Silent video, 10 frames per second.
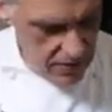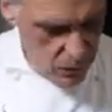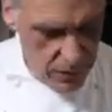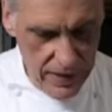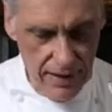
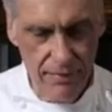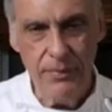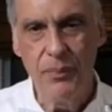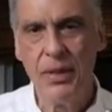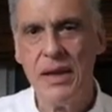And we
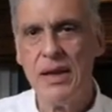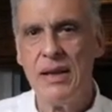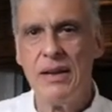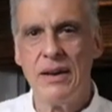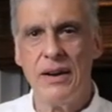have
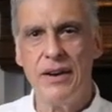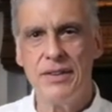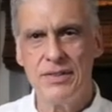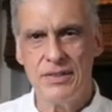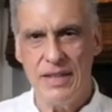
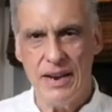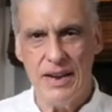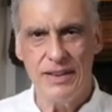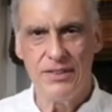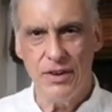onions that
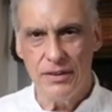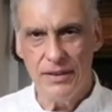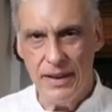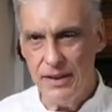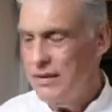I
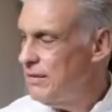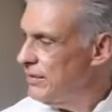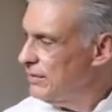saute